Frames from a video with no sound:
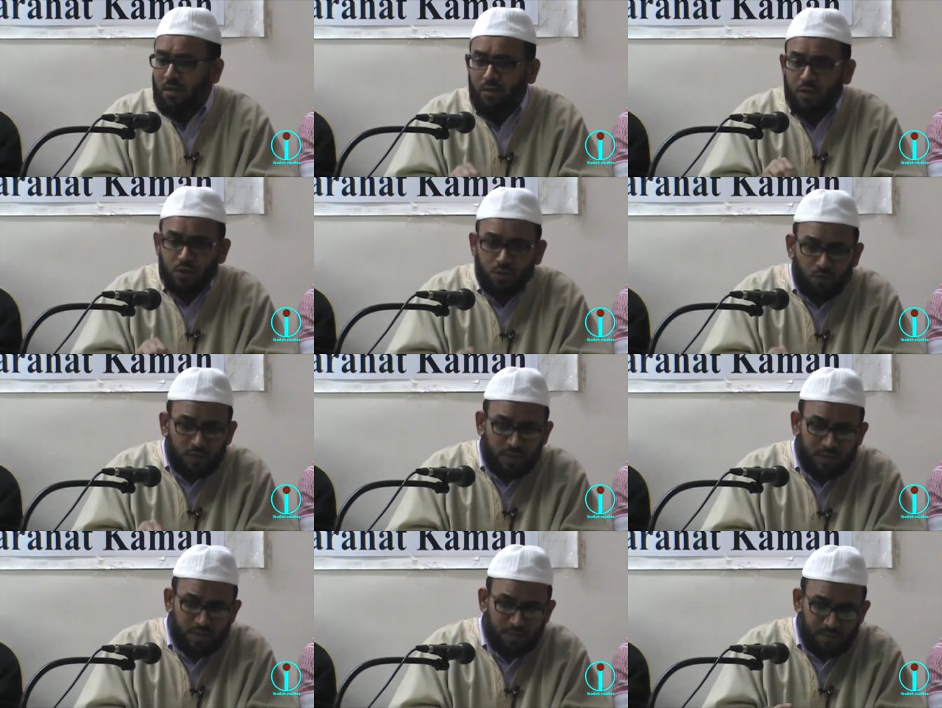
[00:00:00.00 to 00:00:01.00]
In a school
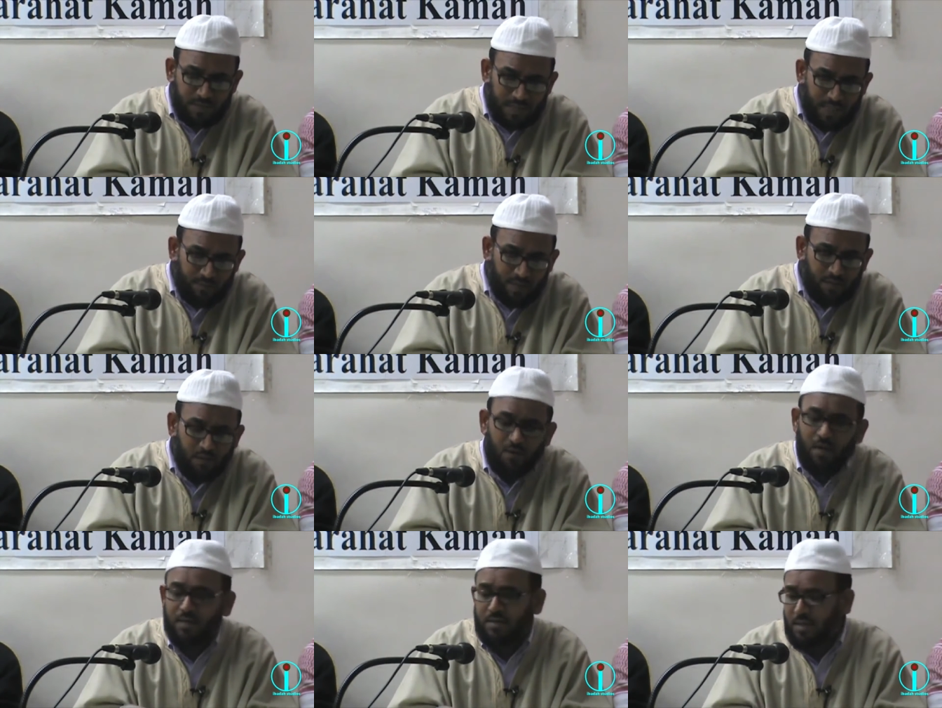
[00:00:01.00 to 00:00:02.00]
system, Islamic
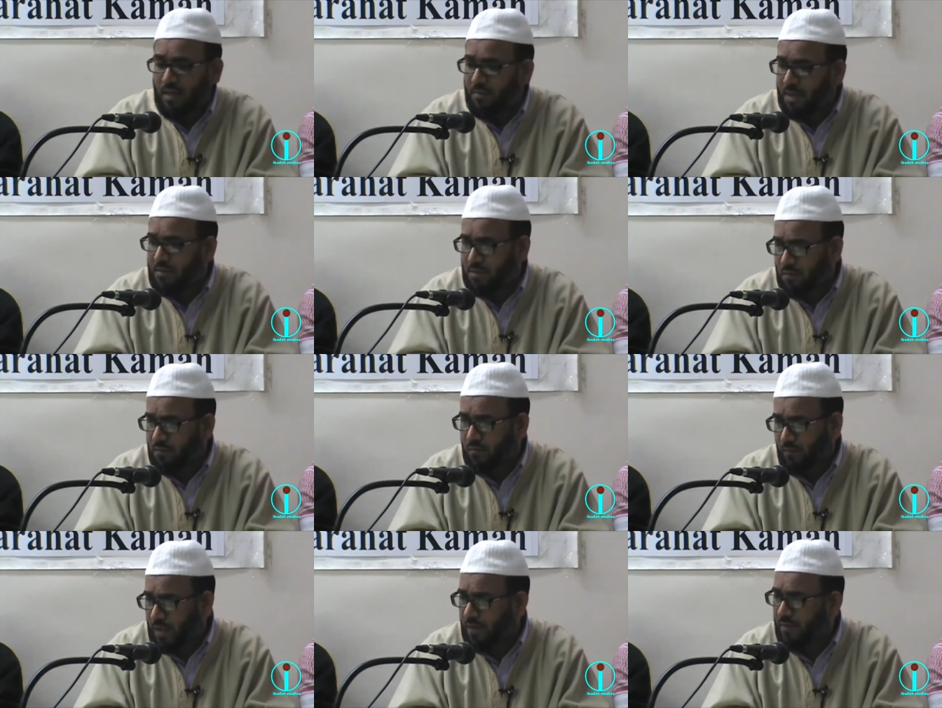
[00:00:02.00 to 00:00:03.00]
or un Islamic school,
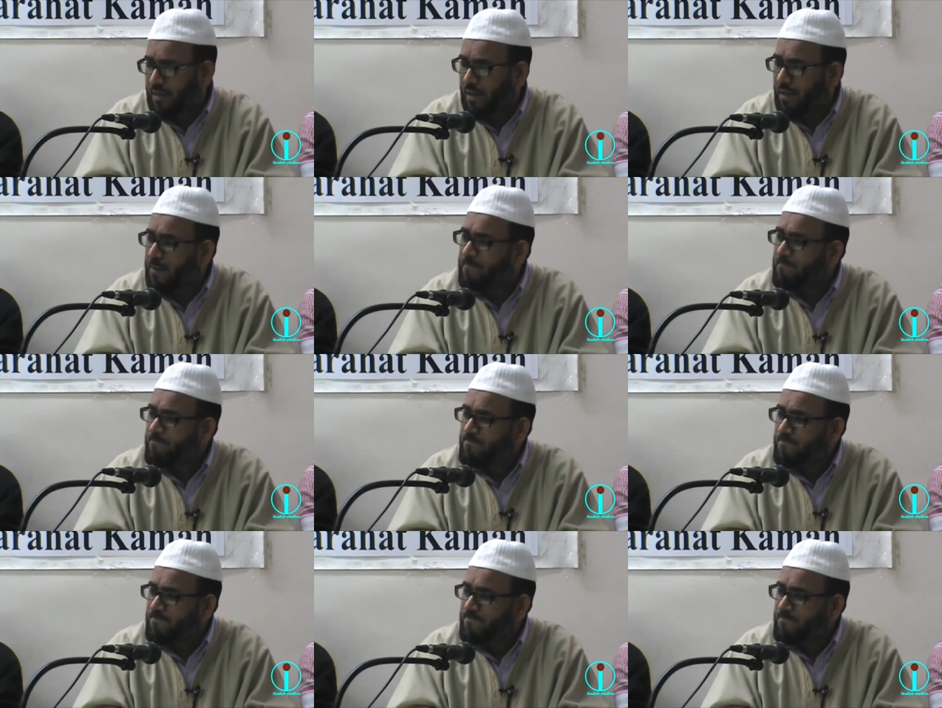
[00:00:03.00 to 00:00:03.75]
whatever they are,